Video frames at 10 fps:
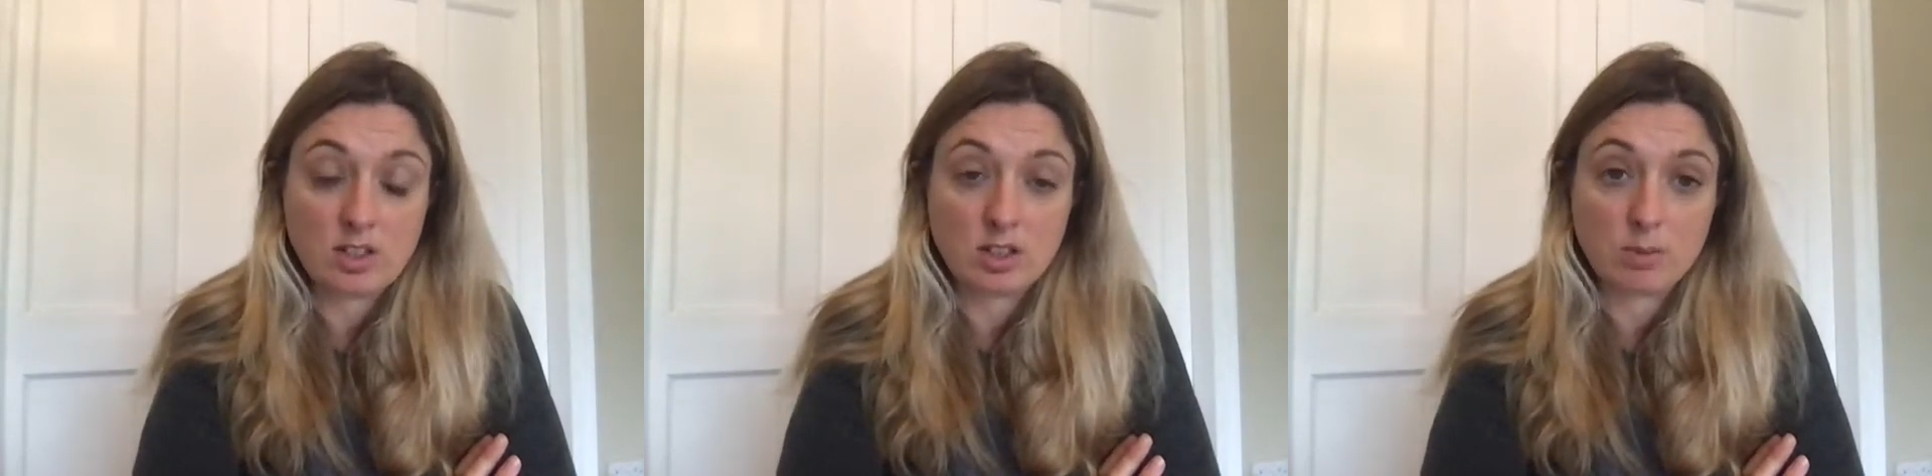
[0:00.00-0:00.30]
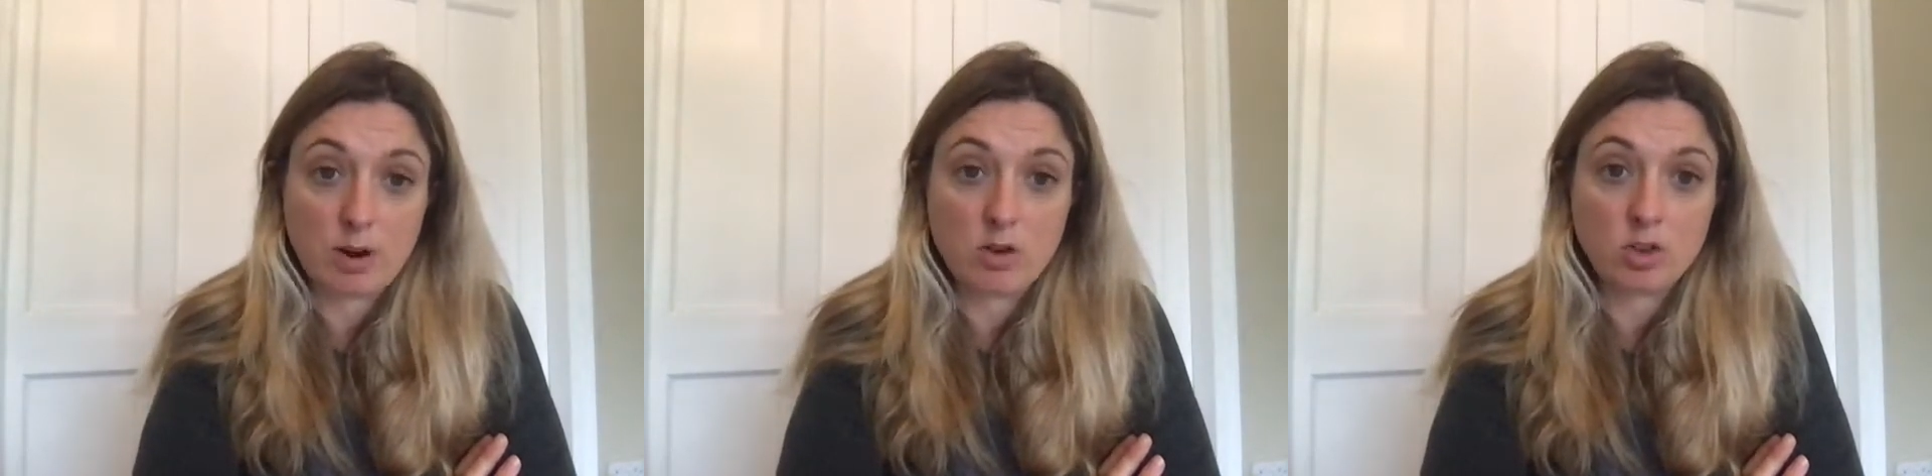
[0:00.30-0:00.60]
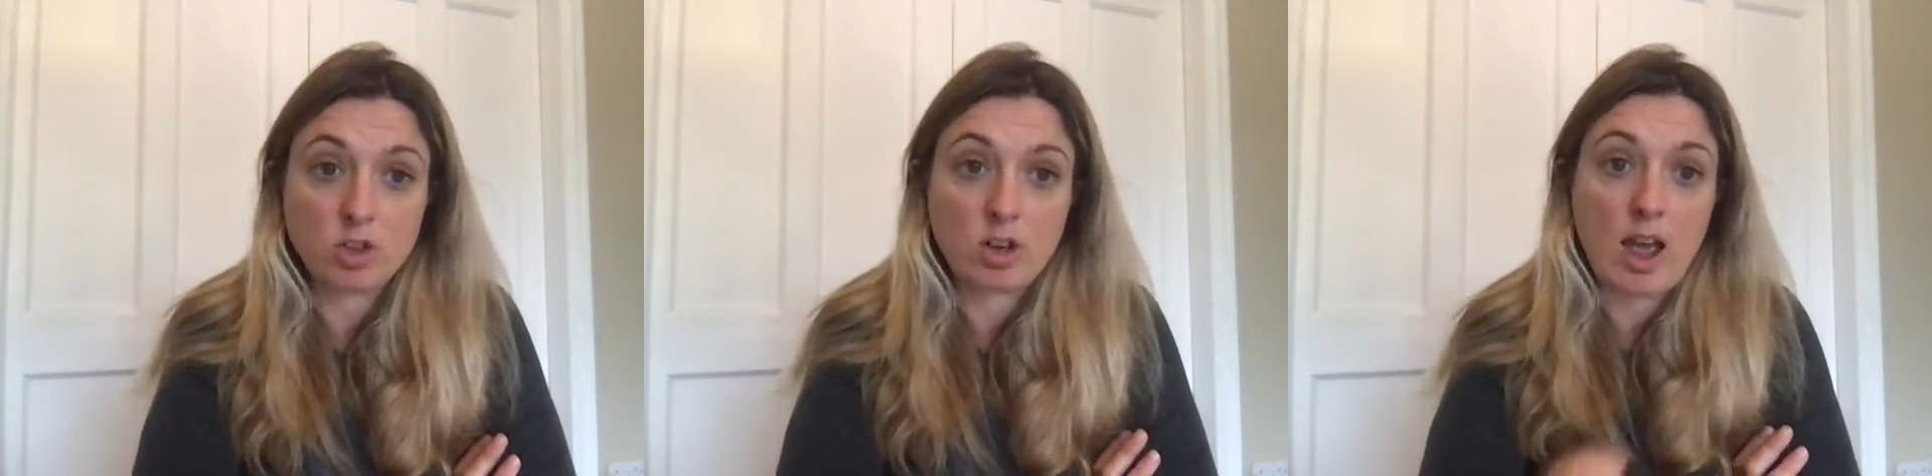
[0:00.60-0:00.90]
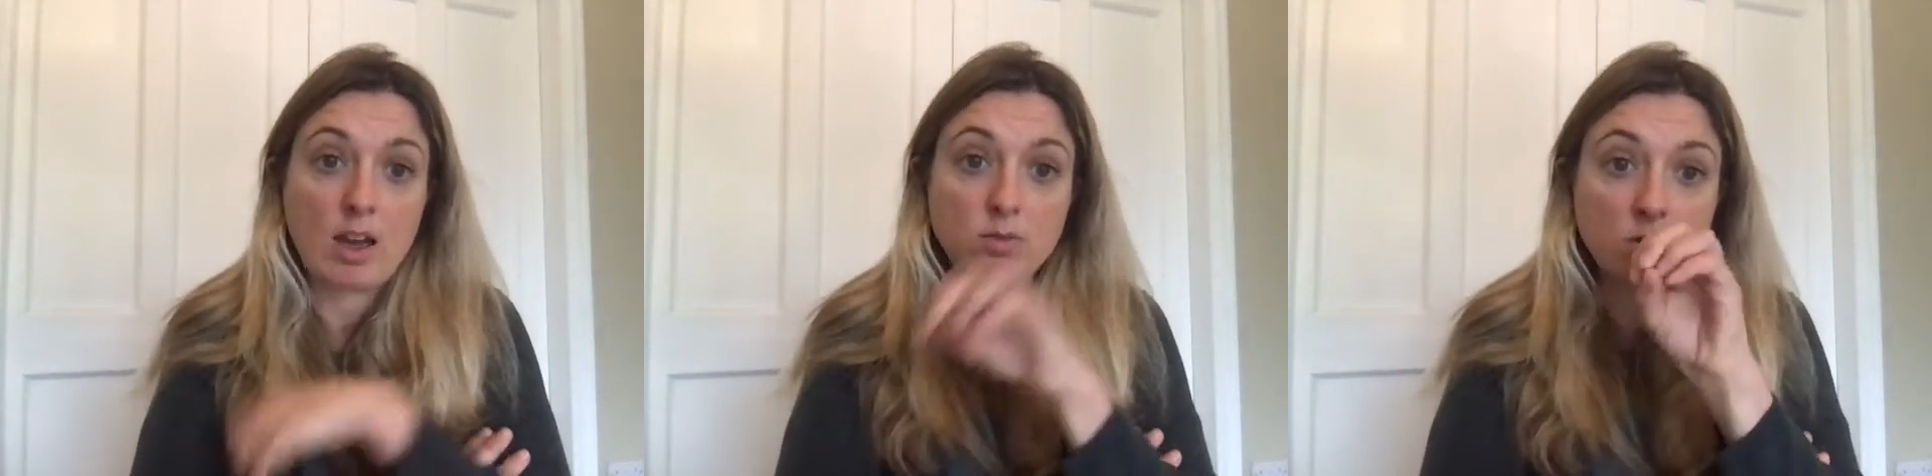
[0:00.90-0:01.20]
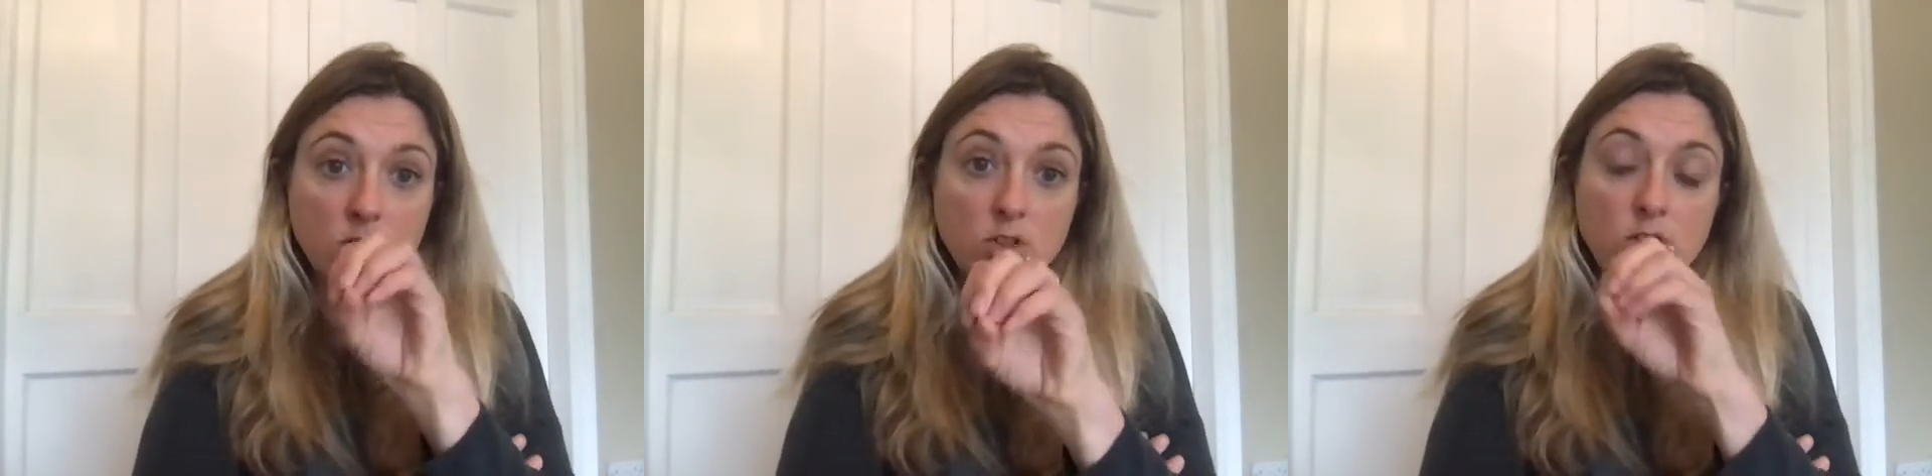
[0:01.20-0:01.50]
in approach and
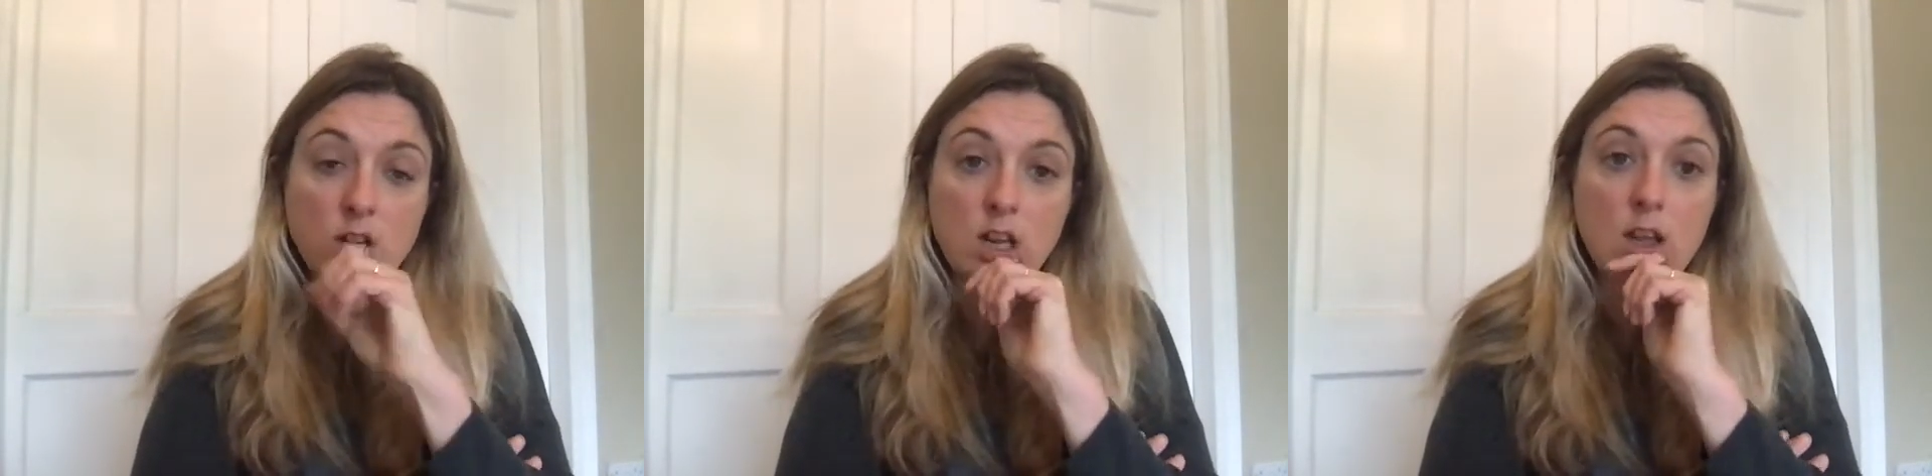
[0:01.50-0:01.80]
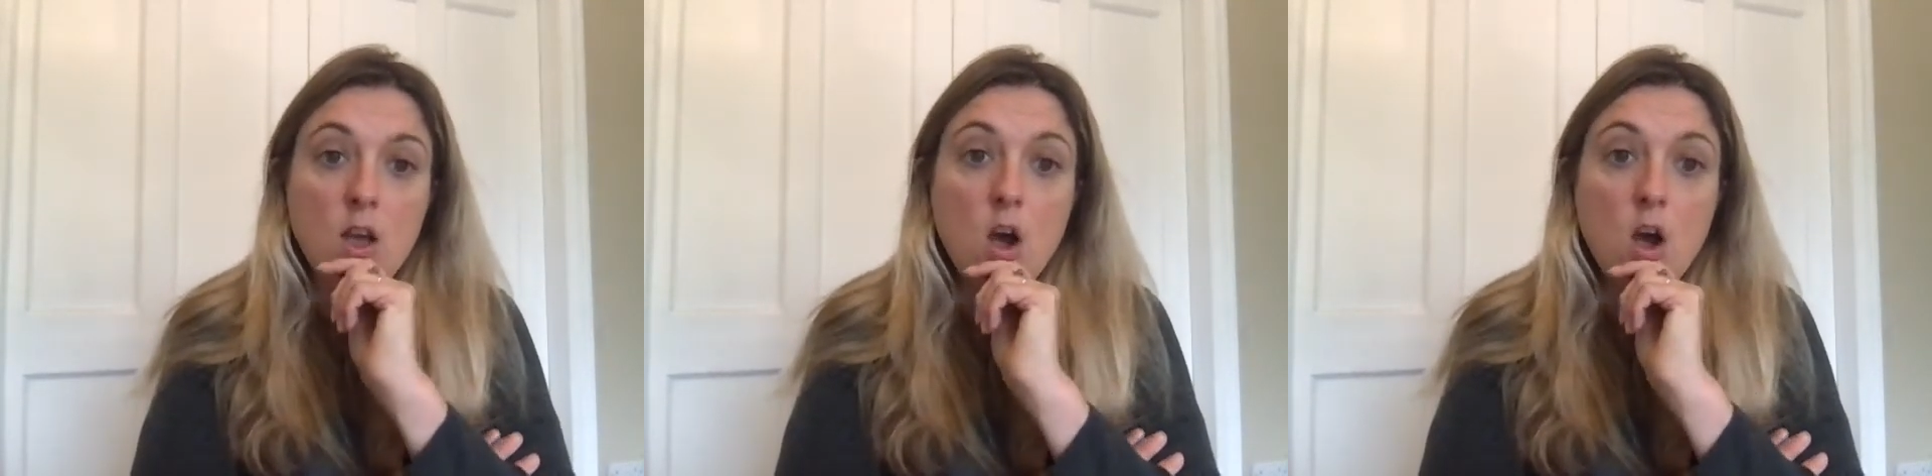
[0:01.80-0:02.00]
resulting